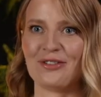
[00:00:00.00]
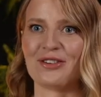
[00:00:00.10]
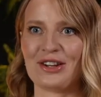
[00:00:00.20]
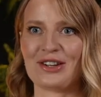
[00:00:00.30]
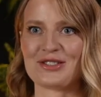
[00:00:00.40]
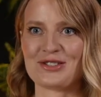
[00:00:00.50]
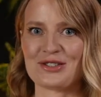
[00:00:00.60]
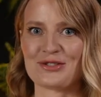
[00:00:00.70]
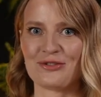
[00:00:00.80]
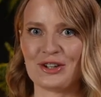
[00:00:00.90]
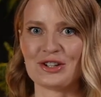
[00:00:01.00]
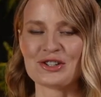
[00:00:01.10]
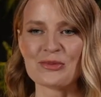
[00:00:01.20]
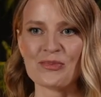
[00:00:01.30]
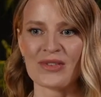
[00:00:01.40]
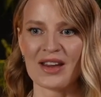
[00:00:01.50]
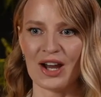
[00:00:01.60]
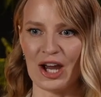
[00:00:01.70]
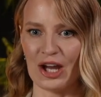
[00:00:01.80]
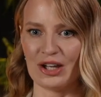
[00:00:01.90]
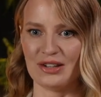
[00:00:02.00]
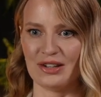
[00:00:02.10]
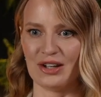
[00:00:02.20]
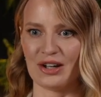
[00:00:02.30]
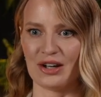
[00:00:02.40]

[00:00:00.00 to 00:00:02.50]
everything is just finished. And